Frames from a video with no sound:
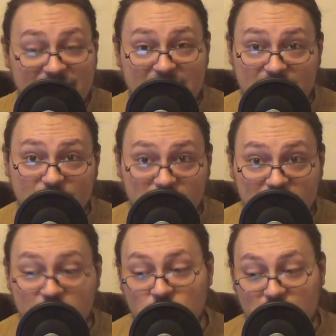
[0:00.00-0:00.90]
Even
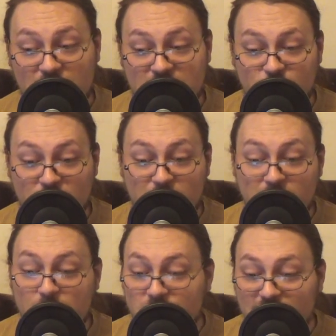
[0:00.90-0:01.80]
if she does win,
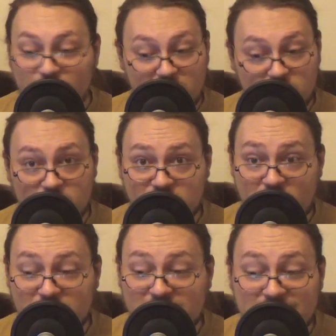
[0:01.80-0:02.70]
most of what she
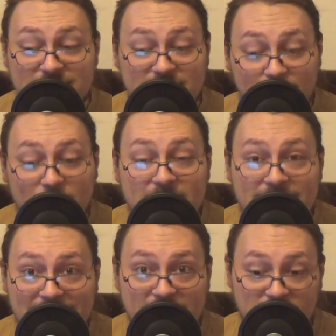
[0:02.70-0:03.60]
promises simply
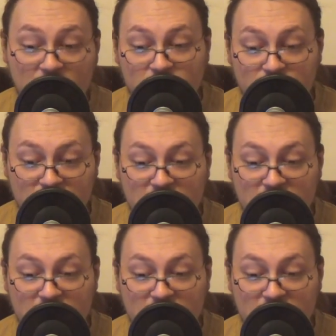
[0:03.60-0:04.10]
cannot be